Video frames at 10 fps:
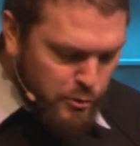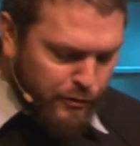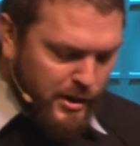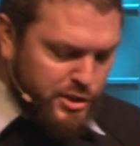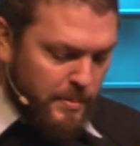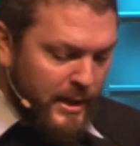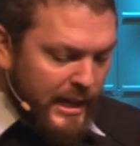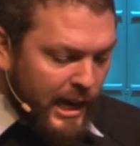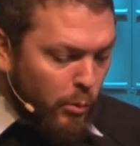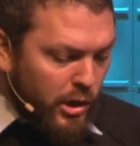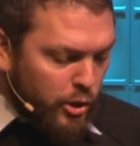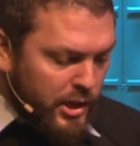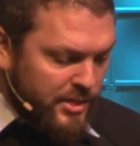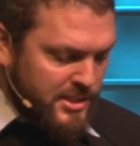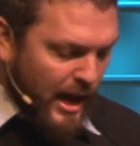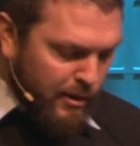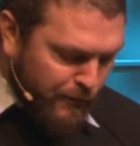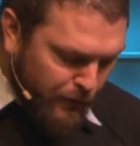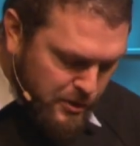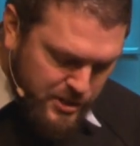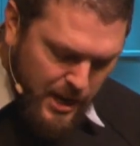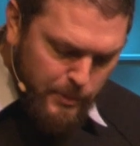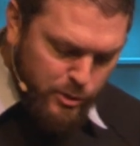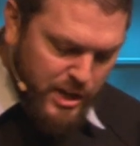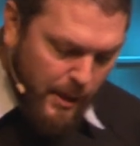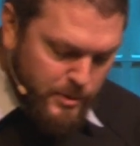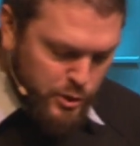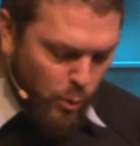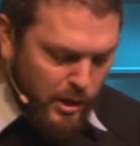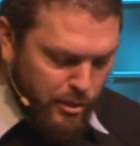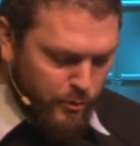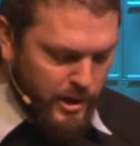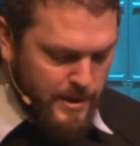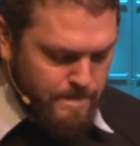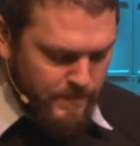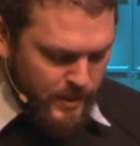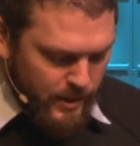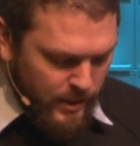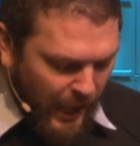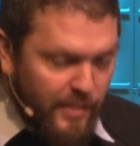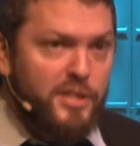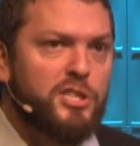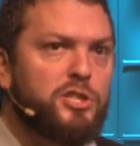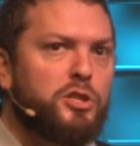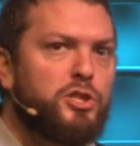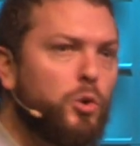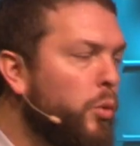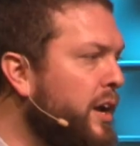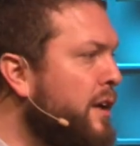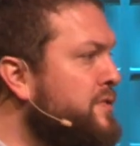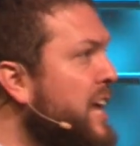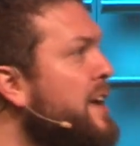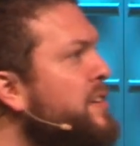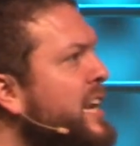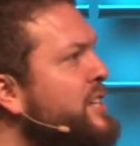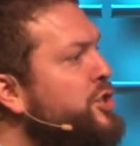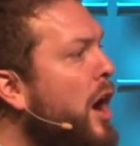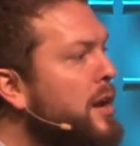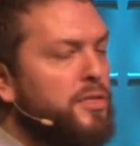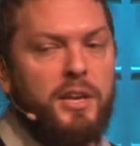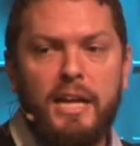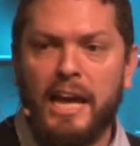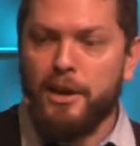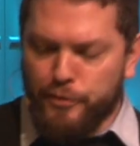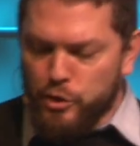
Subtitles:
friendship, and I want to look at this out of 1 Samuel chapter 23. And this is the story of David and Jonathan. And if you